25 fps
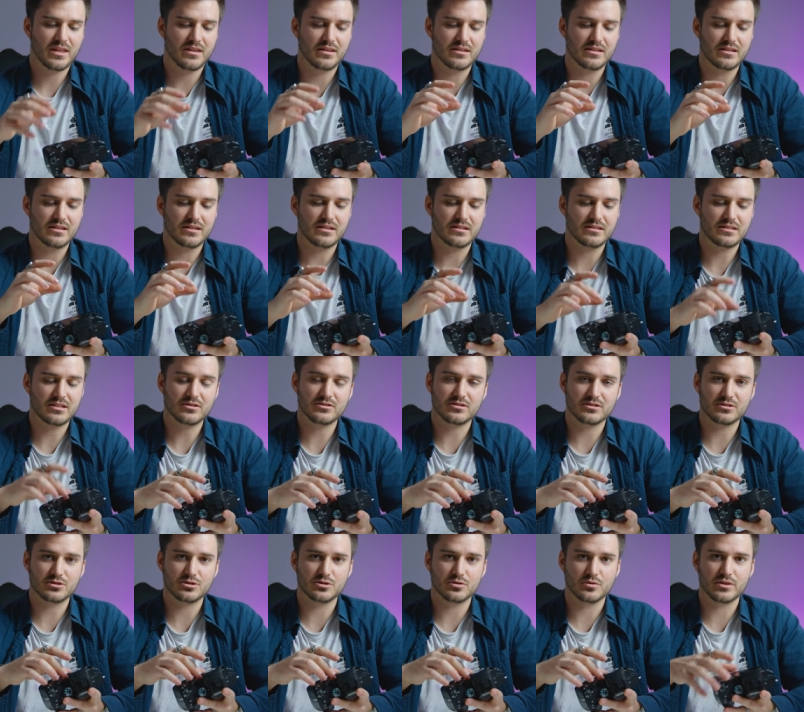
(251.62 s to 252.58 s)
the
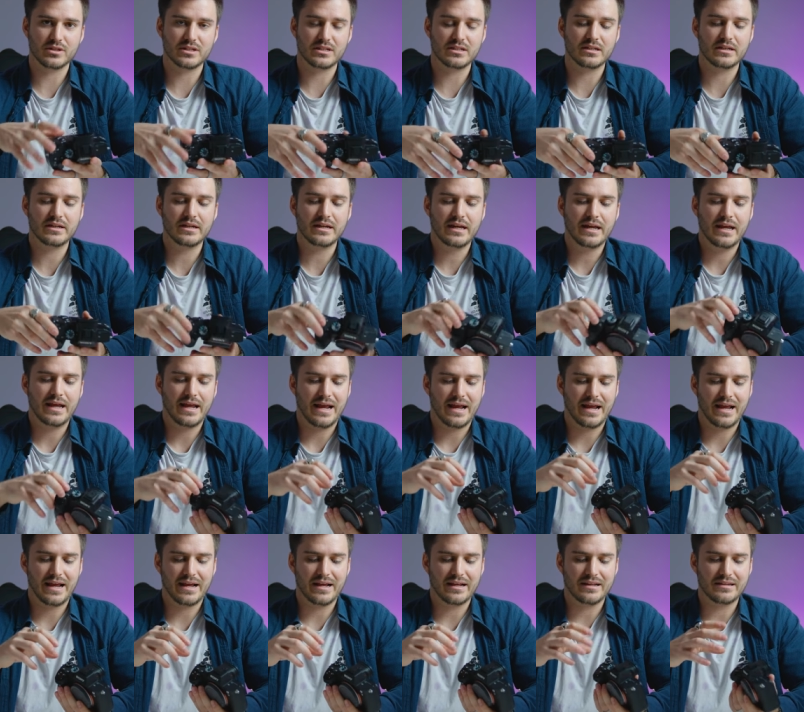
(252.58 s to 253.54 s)
tilting screen,
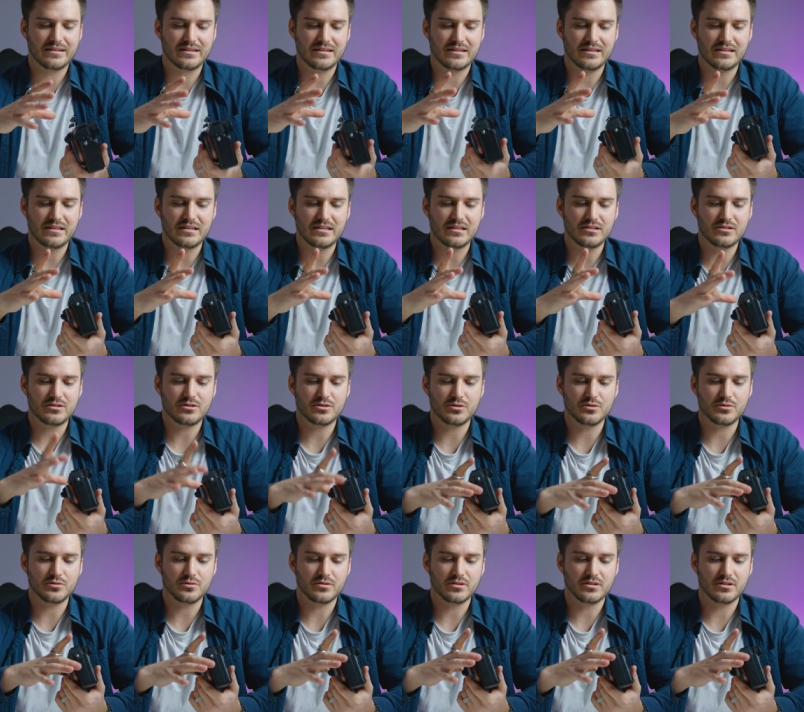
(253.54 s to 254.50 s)
and the
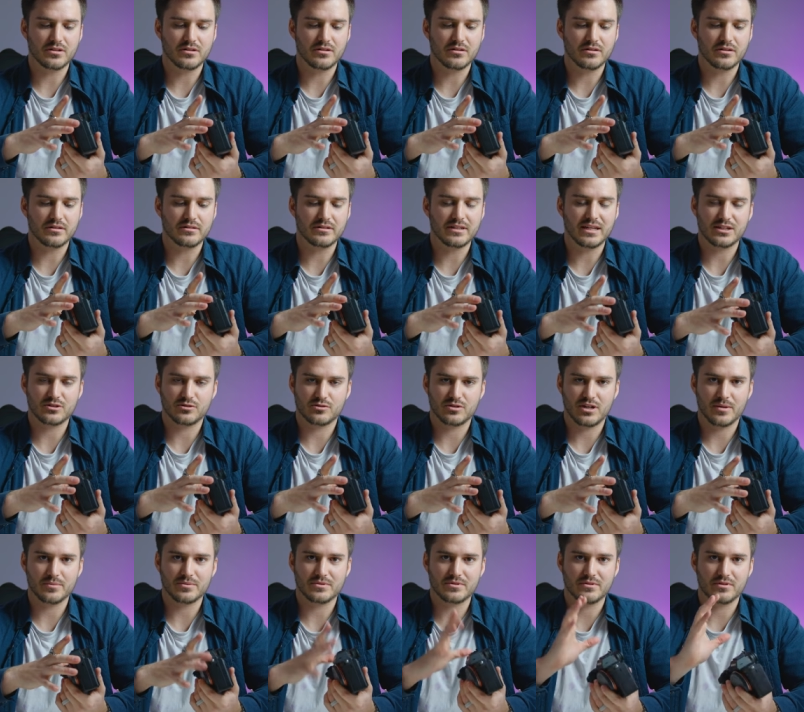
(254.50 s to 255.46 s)
two little neck
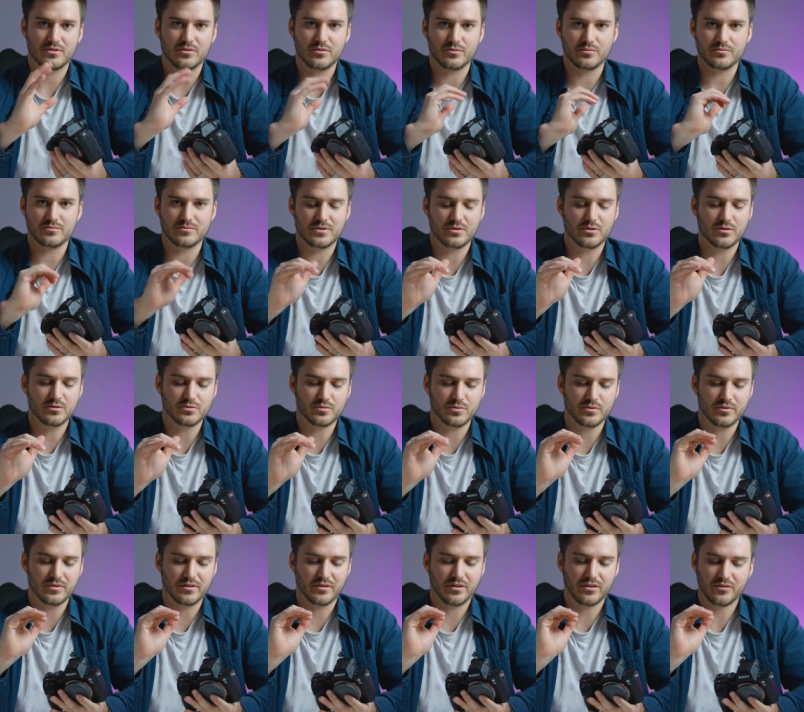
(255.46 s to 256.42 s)
straps. The, those
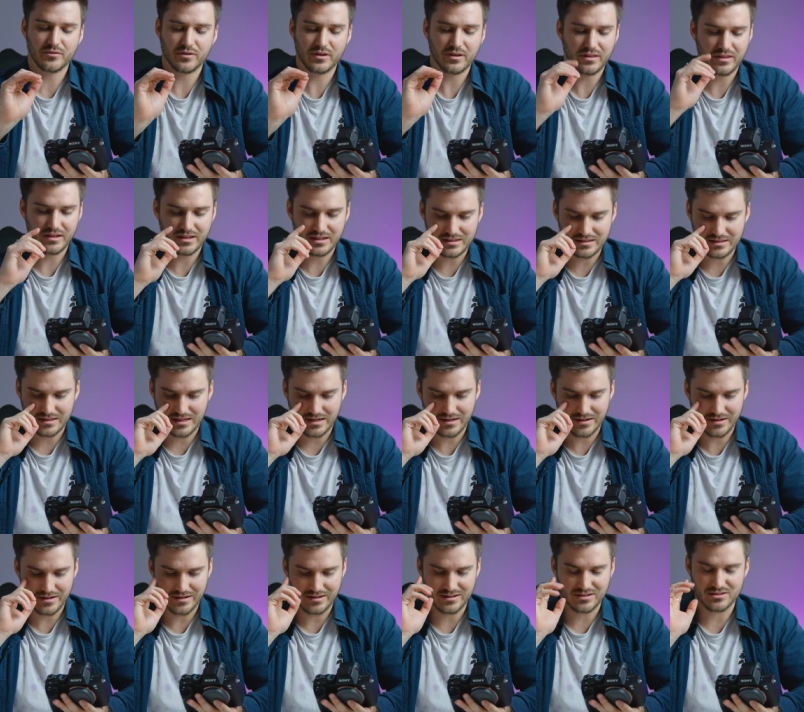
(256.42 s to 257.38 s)
were the three things
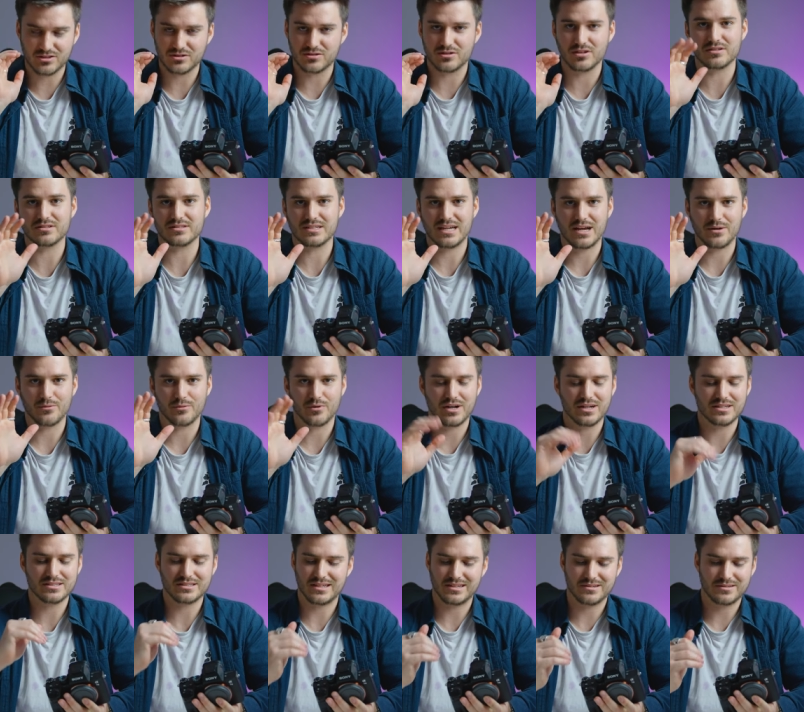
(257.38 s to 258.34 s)
that just
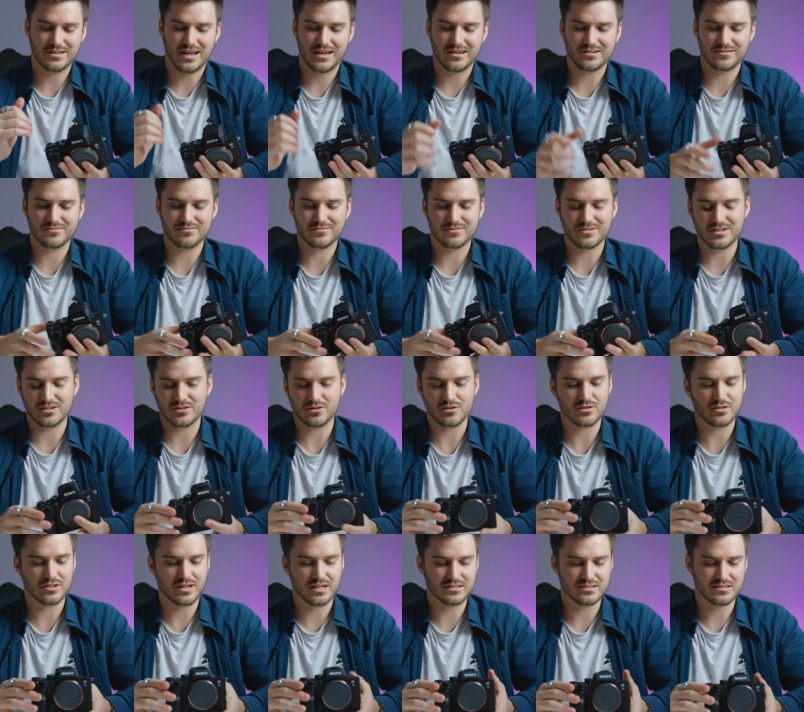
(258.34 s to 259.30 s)
design-wise I, I
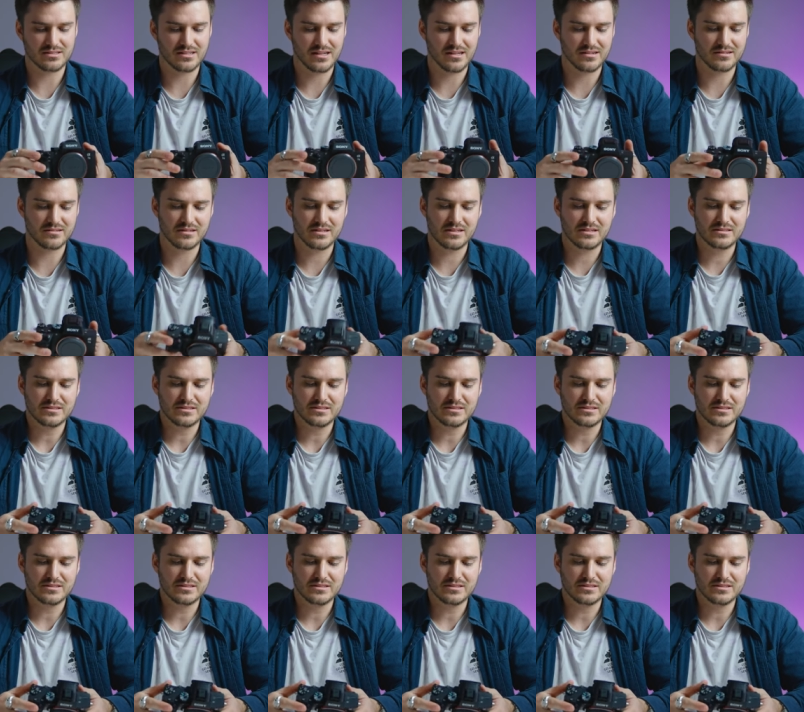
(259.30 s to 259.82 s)
could not stand.